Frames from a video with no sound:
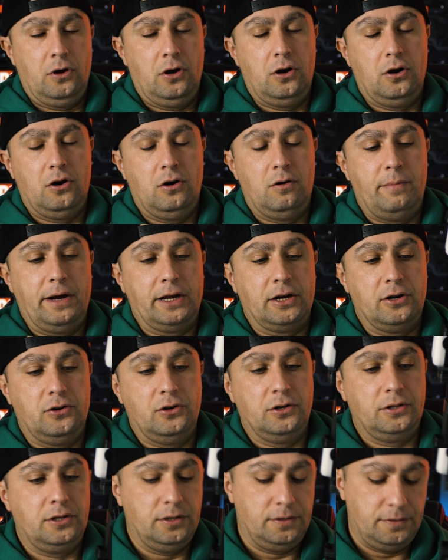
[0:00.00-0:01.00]
Oh my
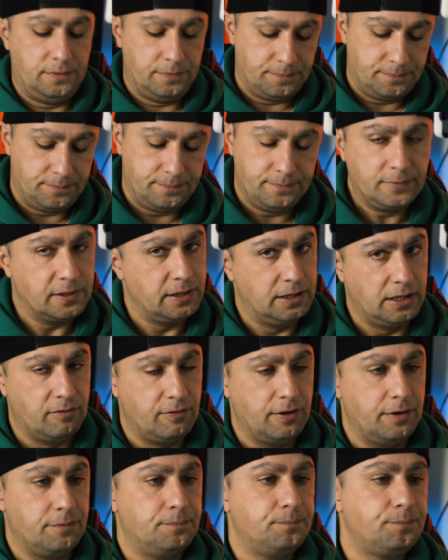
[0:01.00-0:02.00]
god,
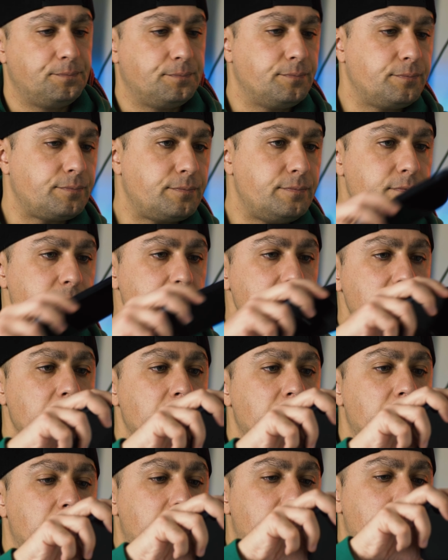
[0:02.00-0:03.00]
love it.
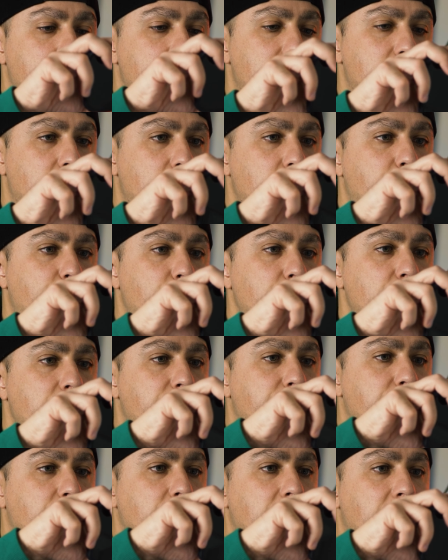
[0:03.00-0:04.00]
So you put
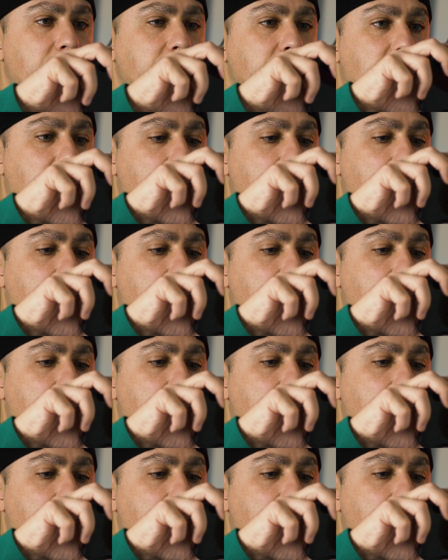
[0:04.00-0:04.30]
your phone like